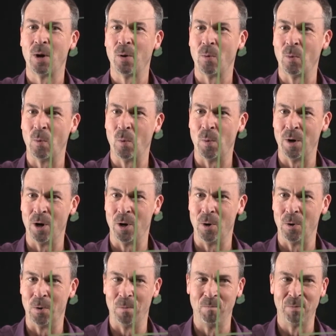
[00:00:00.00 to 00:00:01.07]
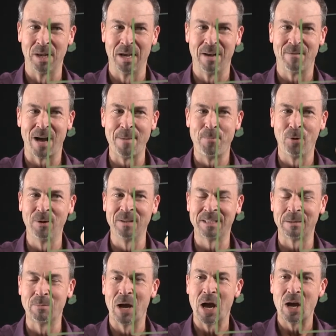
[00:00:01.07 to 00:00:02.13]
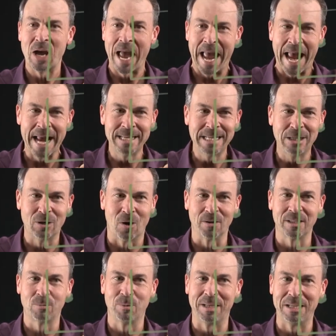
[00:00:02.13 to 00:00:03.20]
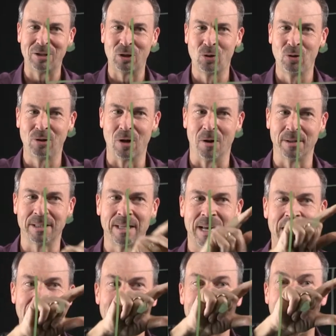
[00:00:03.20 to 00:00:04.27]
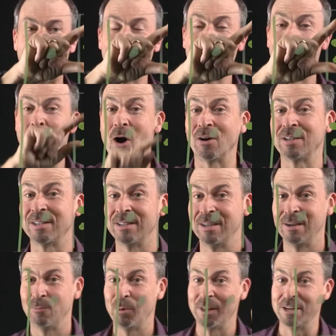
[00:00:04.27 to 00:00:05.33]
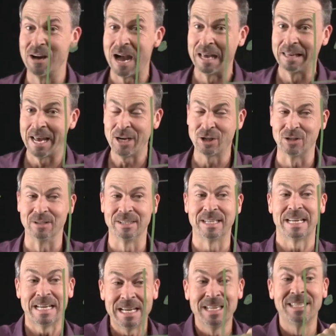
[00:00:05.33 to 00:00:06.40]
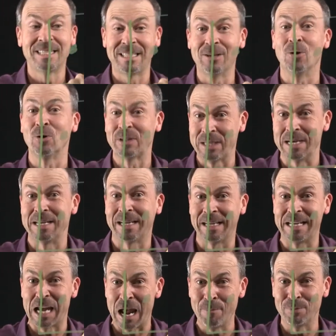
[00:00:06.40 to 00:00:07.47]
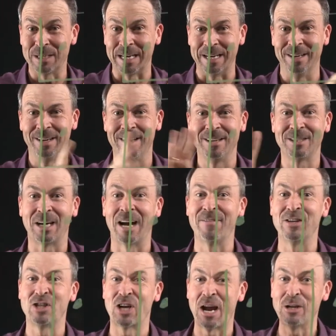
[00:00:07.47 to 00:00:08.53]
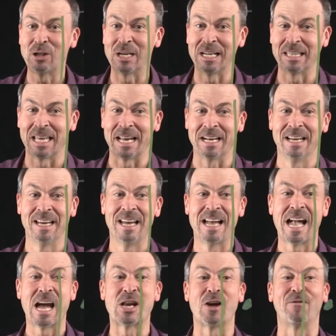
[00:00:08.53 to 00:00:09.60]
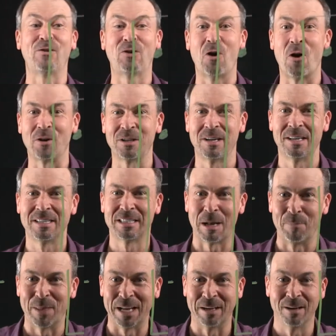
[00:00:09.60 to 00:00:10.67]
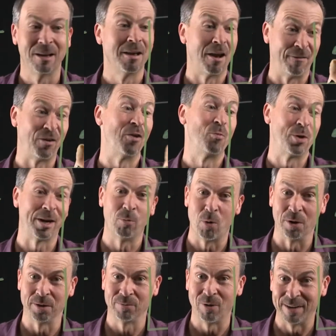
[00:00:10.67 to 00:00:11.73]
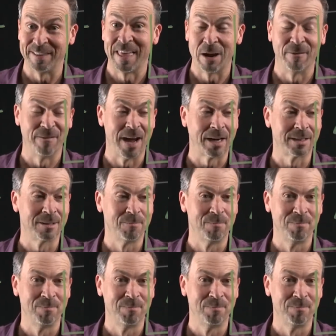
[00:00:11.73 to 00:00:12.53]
Whoa. If I put in some anti-dots with these two dots, that box with annihilations is still technically empty. So I haven't changed anything, and I've got something. I've got what I want right there, in fact.